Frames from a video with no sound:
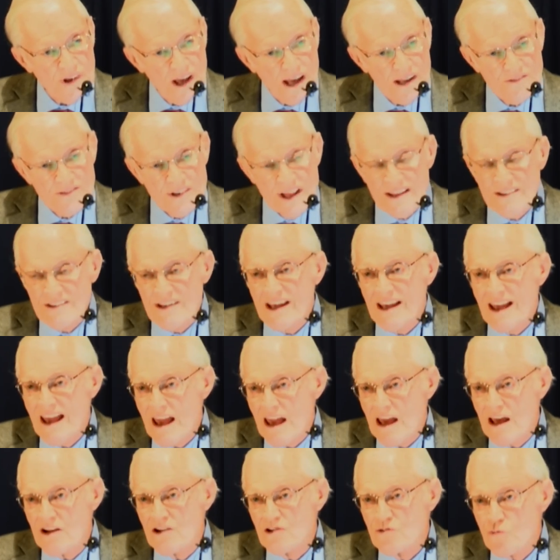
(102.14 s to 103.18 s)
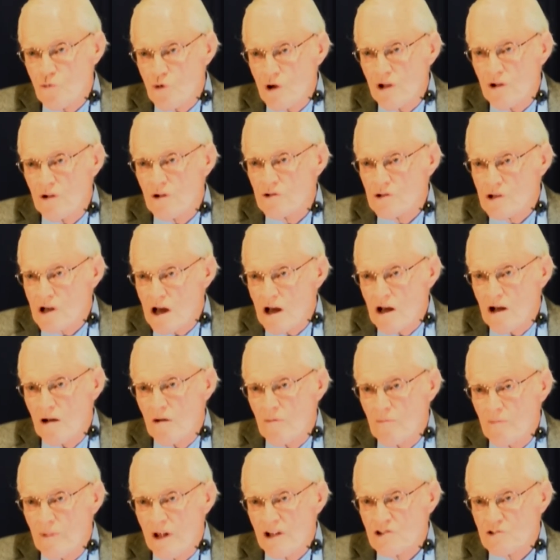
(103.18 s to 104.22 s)
And then the end will
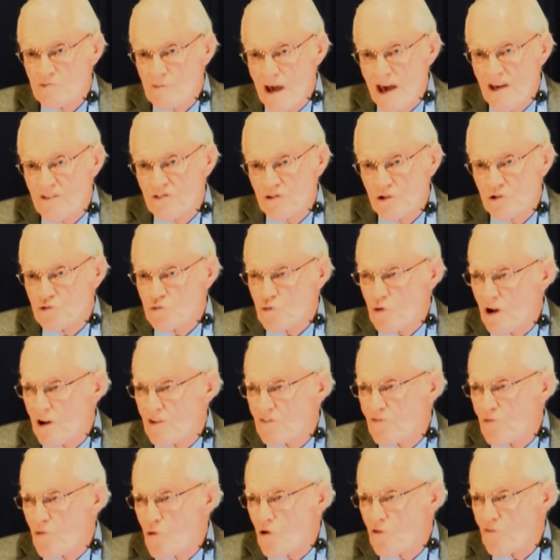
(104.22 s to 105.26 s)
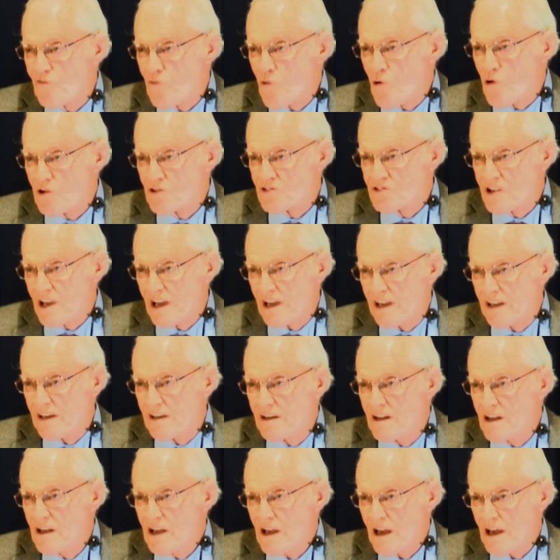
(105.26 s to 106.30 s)
come. That's Matthew 24
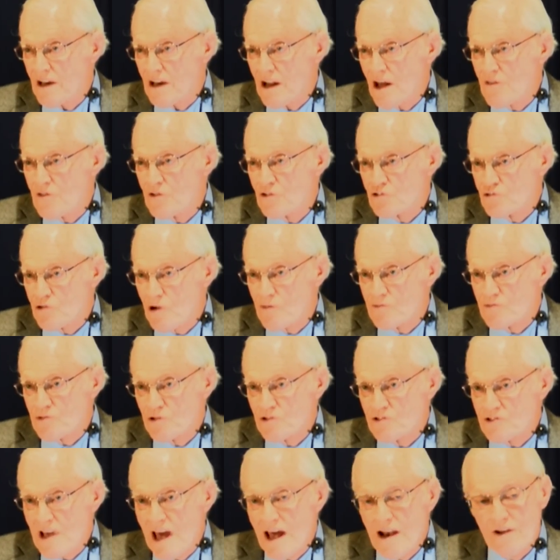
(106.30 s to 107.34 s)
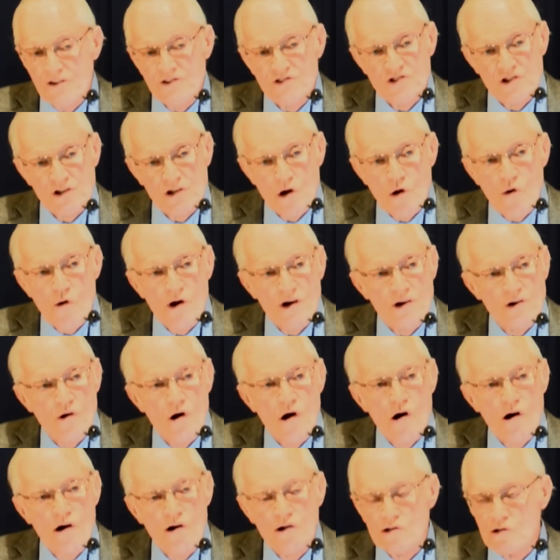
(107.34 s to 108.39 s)
14, and other scriptures tell us to go unto
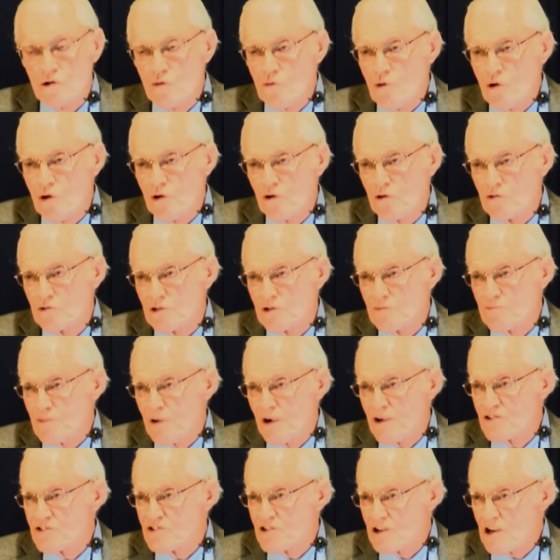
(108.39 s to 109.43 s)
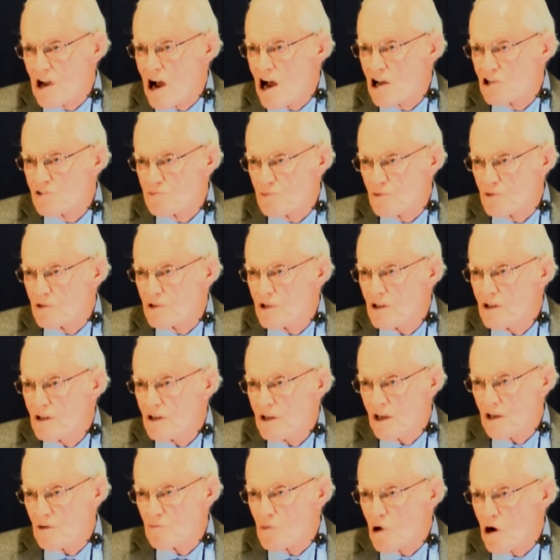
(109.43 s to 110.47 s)
all the world and preach the gospel
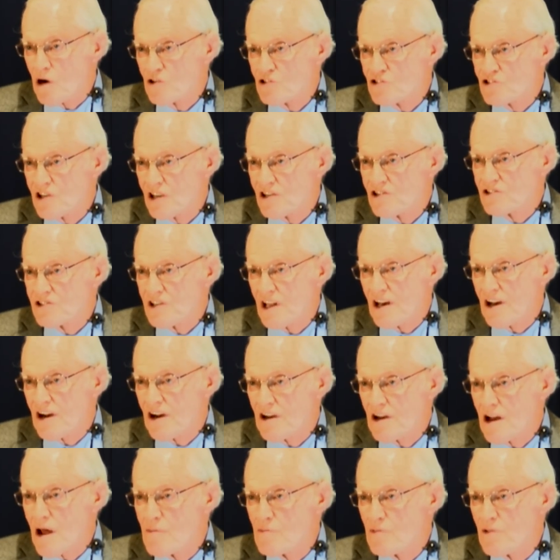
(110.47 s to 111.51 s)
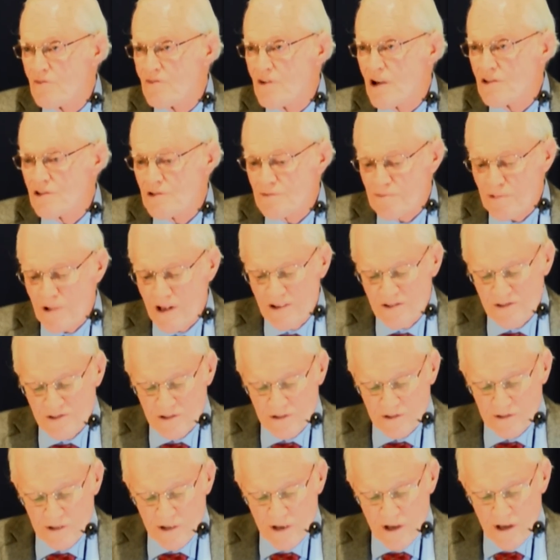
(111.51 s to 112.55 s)
and Mark 16 and a number of other
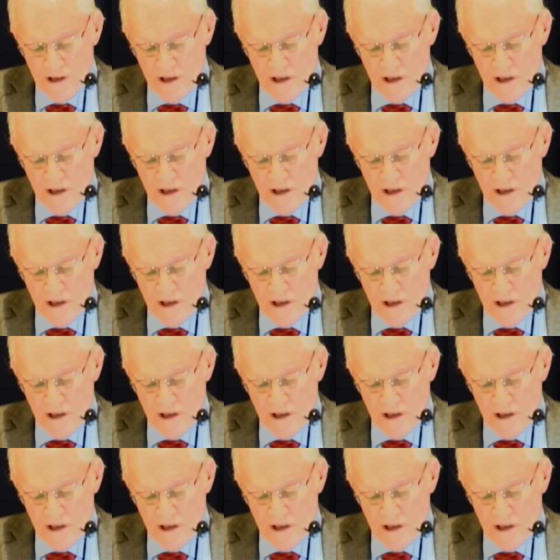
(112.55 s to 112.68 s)
places.